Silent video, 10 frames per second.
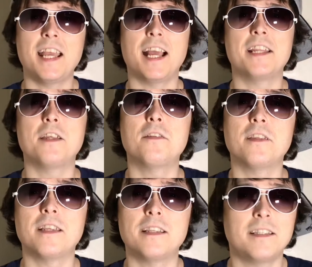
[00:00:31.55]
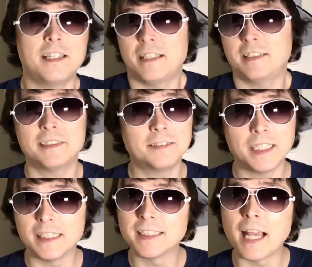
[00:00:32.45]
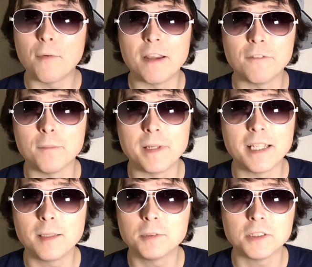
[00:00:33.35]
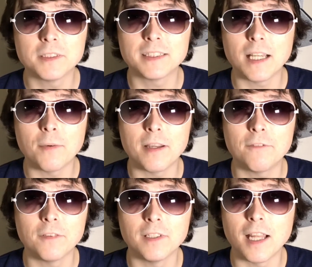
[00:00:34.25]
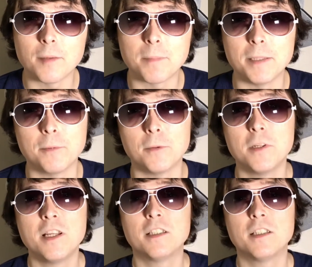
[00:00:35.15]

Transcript: I know that it's that way for me, and I'm sure it's that way for a lot of people.